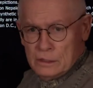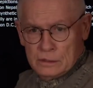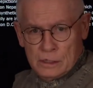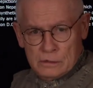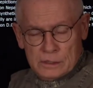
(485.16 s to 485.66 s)
in
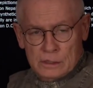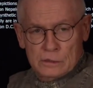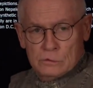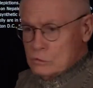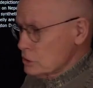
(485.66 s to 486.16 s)
our
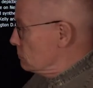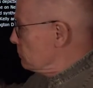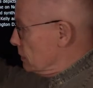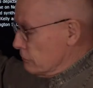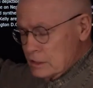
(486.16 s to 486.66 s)
current auction,
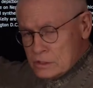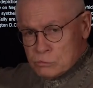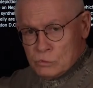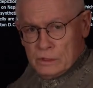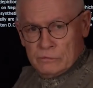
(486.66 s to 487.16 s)
we have this
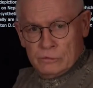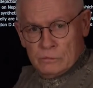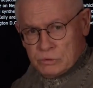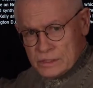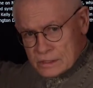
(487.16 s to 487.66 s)
wonderful,
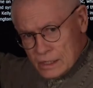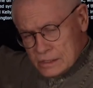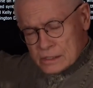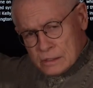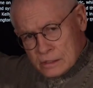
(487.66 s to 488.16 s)

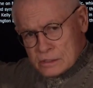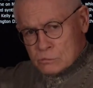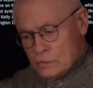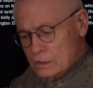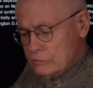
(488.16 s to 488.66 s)
precisely this
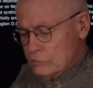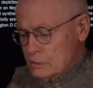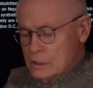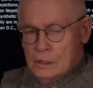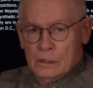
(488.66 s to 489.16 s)

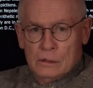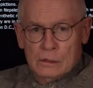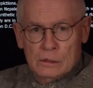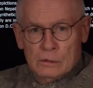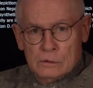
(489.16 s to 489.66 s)
wonderful
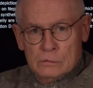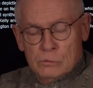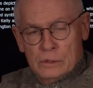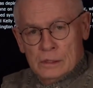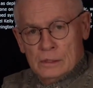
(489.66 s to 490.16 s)

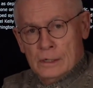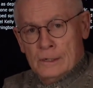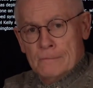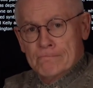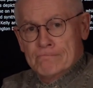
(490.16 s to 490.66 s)
artwork
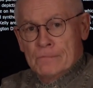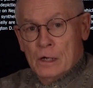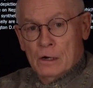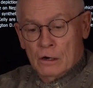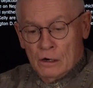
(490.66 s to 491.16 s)

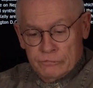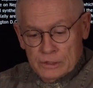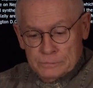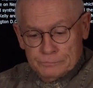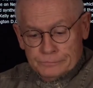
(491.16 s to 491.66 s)

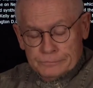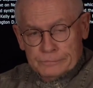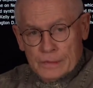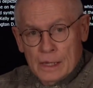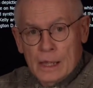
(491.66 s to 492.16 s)
offered.
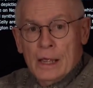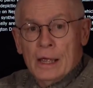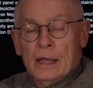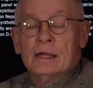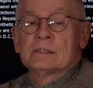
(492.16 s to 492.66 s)

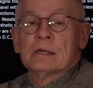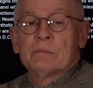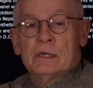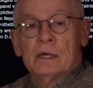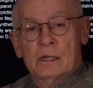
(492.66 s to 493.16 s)
And
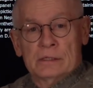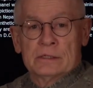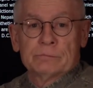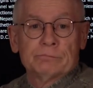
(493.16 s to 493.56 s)
something else,